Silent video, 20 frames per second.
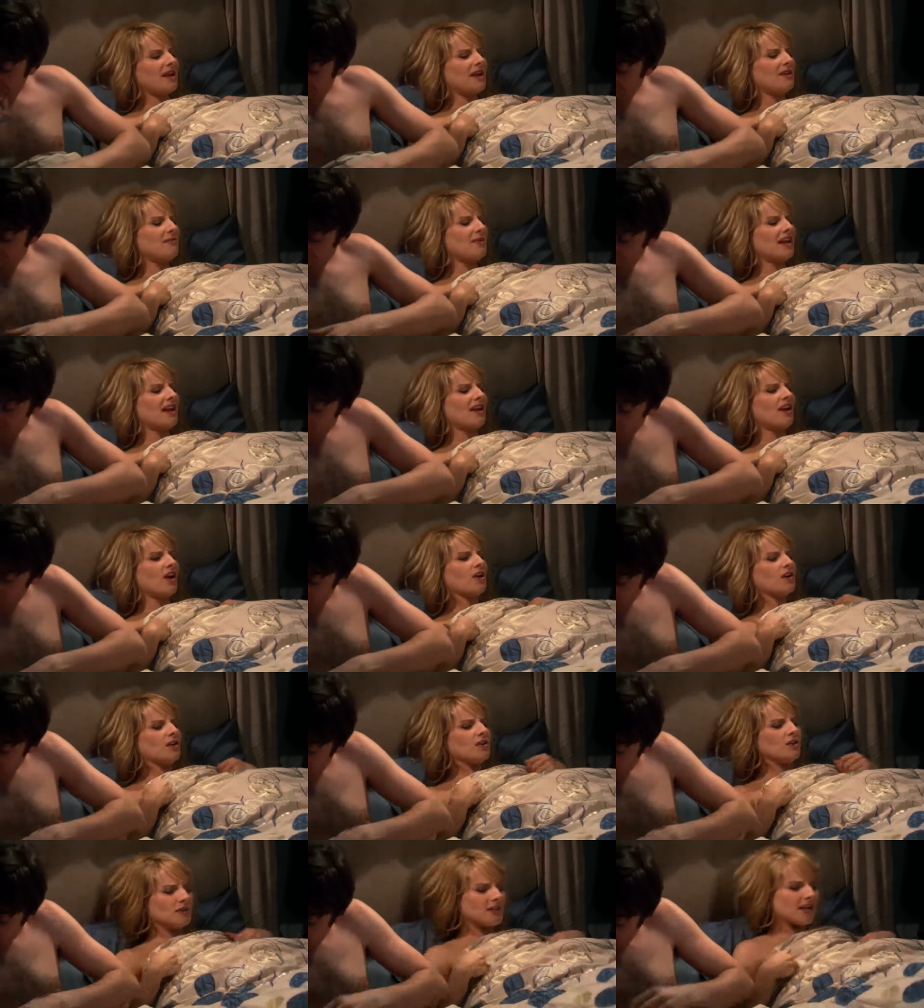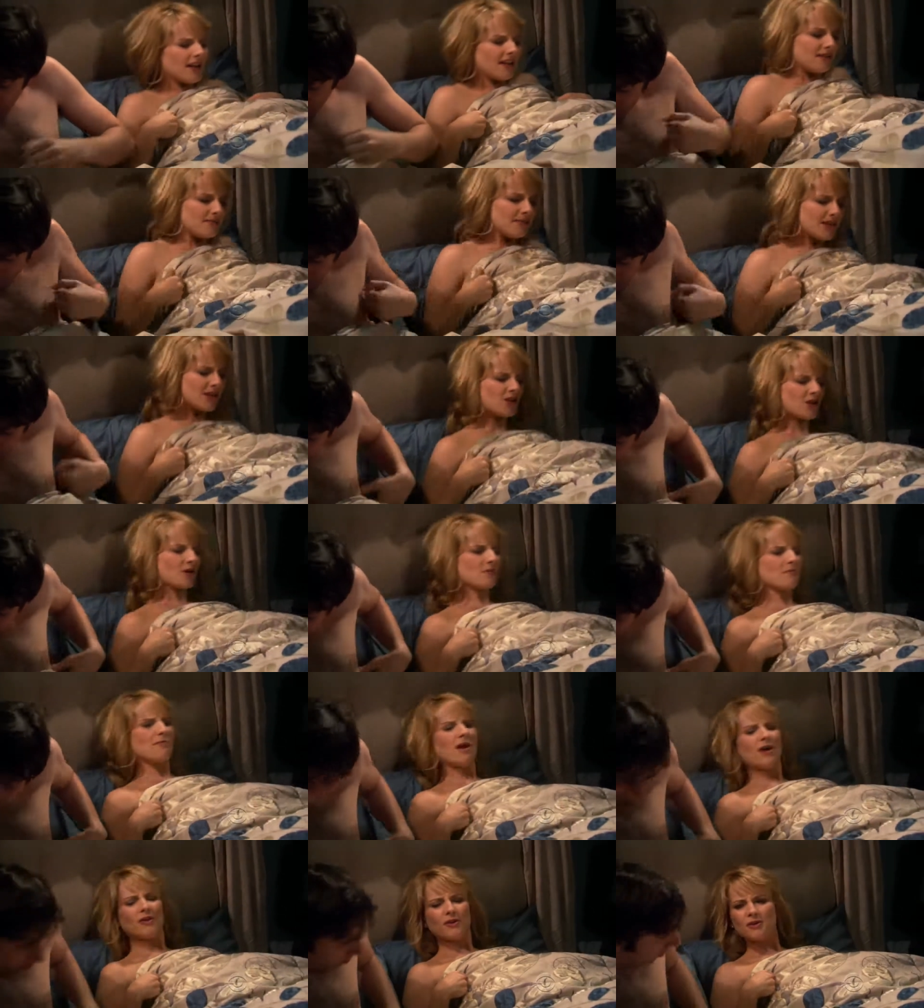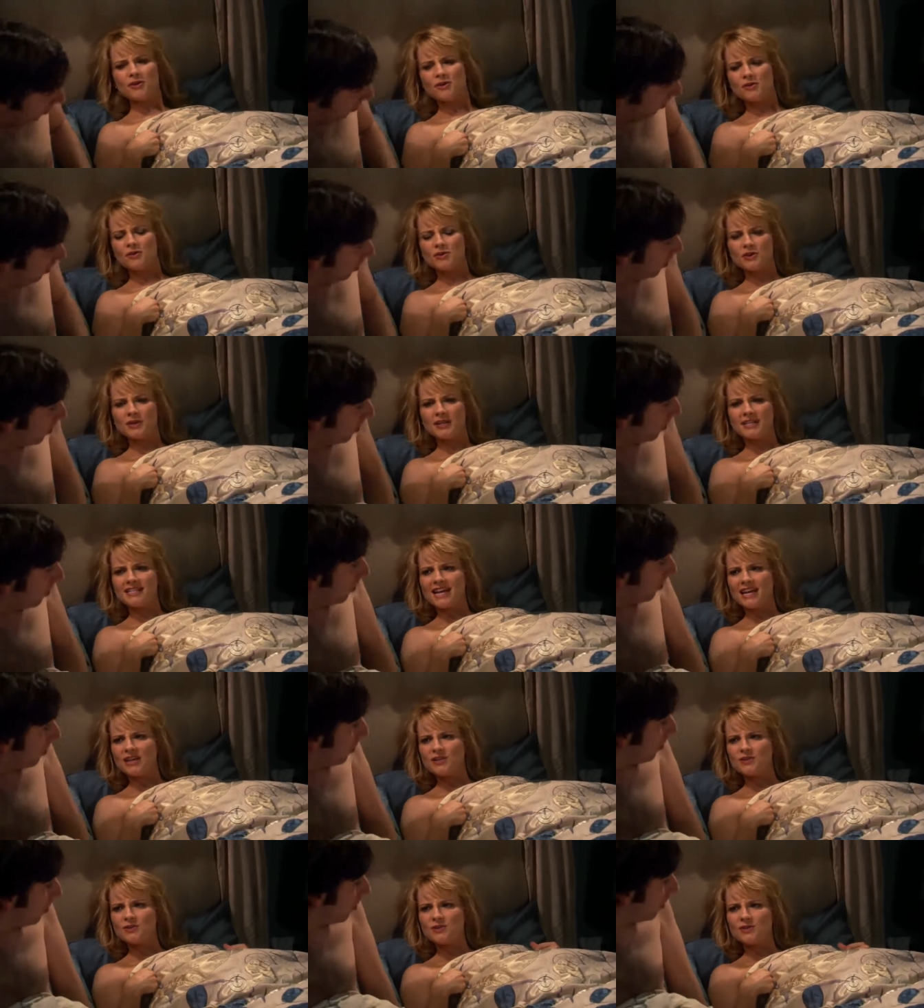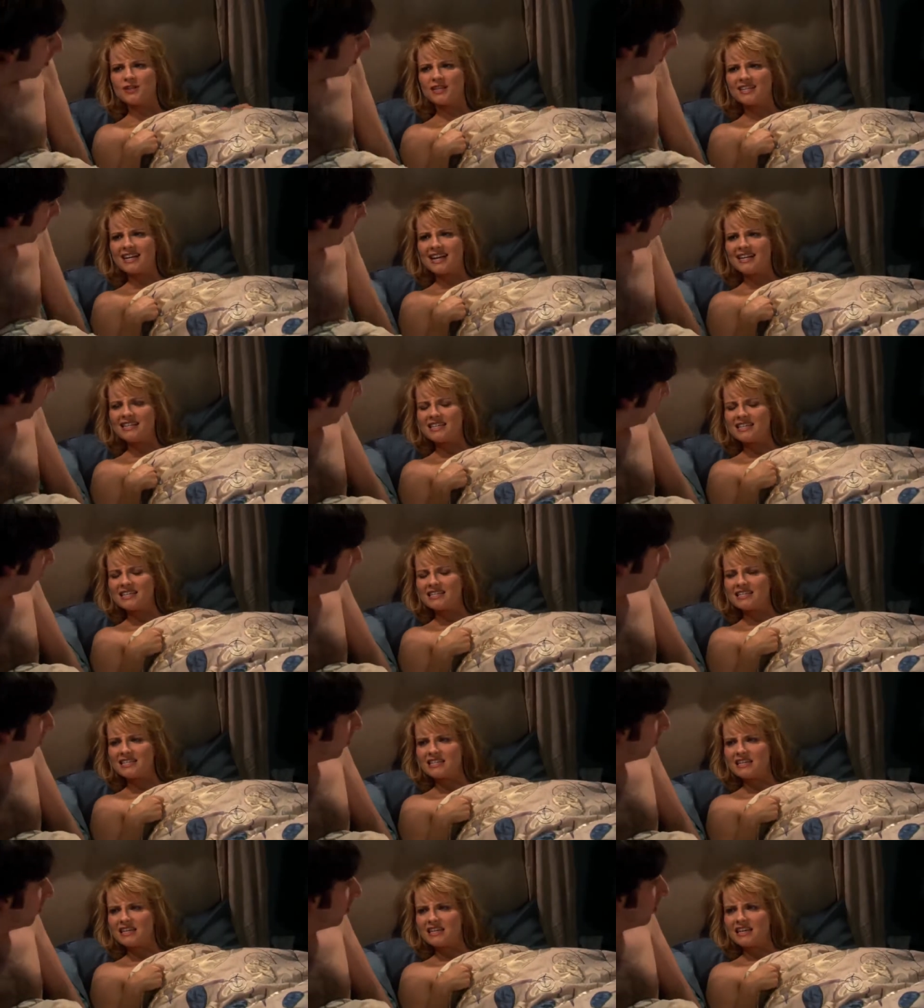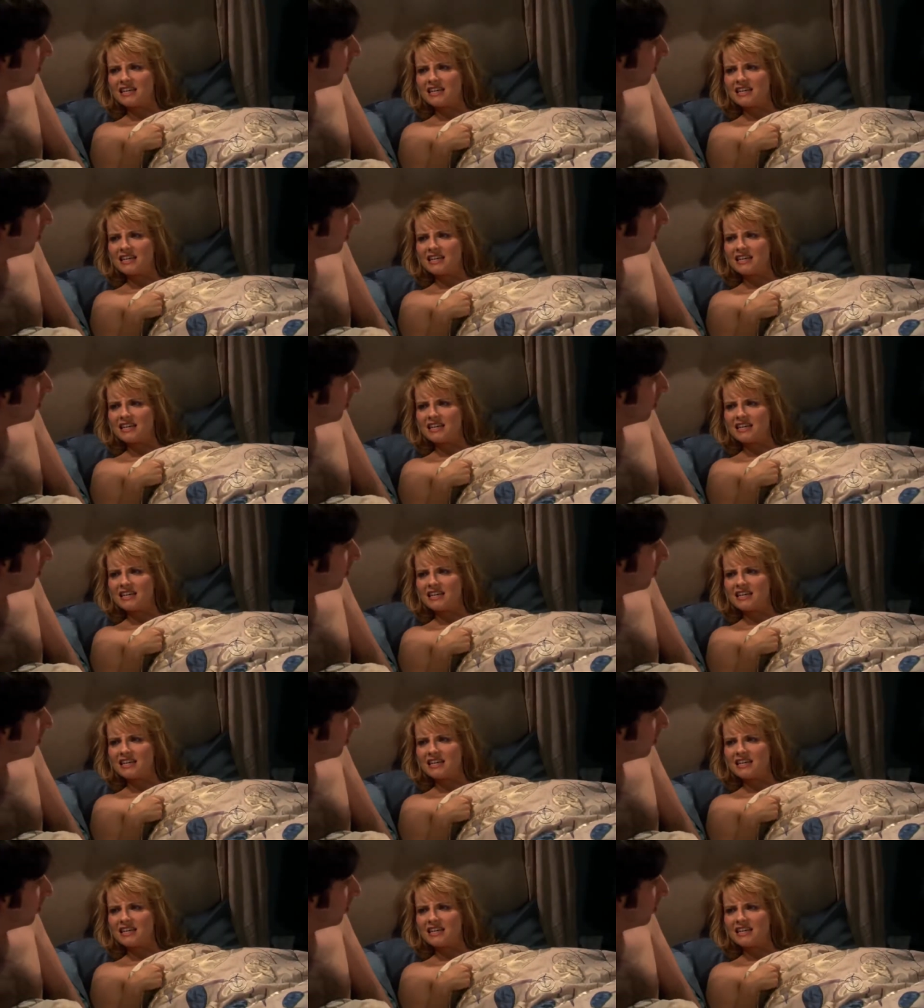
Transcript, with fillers: wait a minute, are you telling me your mother usually takes you to the dentist?